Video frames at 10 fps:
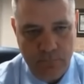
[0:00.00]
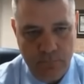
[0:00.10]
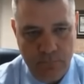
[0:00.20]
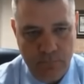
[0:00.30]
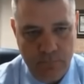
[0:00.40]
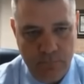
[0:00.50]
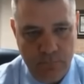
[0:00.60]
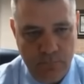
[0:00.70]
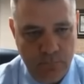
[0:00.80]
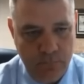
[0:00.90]
So what
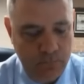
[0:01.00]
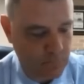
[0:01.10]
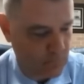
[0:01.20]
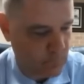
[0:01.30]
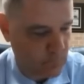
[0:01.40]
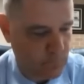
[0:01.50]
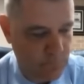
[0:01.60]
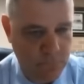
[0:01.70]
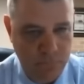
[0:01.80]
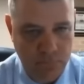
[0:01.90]
is the Virginia
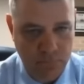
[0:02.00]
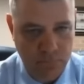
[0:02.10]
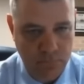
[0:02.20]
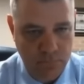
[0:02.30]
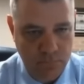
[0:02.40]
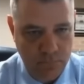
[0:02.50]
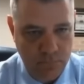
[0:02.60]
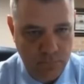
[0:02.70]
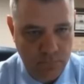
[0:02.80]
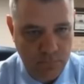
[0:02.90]
one again?
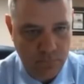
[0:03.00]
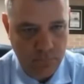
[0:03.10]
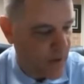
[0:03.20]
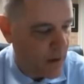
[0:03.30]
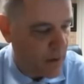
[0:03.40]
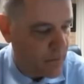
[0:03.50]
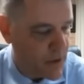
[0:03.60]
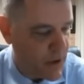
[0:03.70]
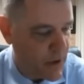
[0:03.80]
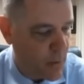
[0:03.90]
The Virginia
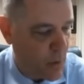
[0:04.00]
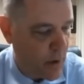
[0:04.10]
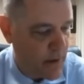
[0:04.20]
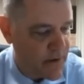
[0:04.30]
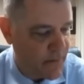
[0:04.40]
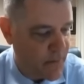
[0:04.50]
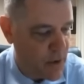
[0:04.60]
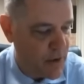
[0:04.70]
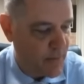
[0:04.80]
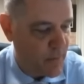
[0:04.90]
warrant is a fugitive
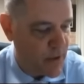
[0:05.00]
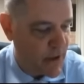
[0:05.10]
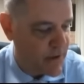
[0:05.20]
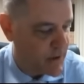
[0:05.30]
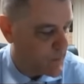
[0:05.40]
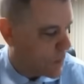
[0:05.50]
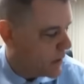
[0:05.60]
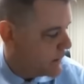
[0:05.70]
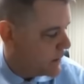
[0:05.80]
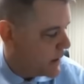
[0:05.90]
from justice warrant.
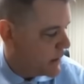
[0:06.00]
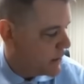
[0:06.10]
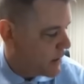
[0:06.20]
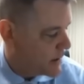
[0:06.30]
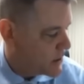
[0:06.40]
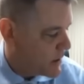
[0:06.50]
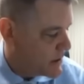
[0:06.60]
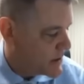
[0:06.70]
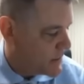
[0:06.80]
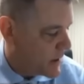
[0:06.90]
The underlying charge is
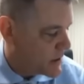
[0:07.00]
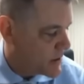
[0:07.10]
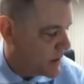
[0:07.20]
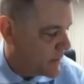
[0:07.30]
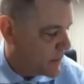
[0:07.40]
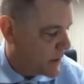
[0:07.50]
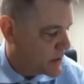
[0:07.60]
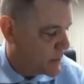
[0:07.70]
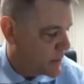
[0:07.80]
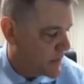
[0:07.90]
abduction of a person with
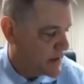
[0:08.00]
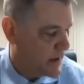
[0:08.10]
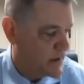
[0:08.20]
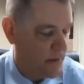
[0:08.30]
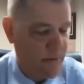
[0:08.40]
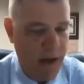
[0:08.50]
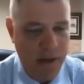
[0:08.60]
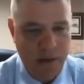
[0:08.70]
intent to defile.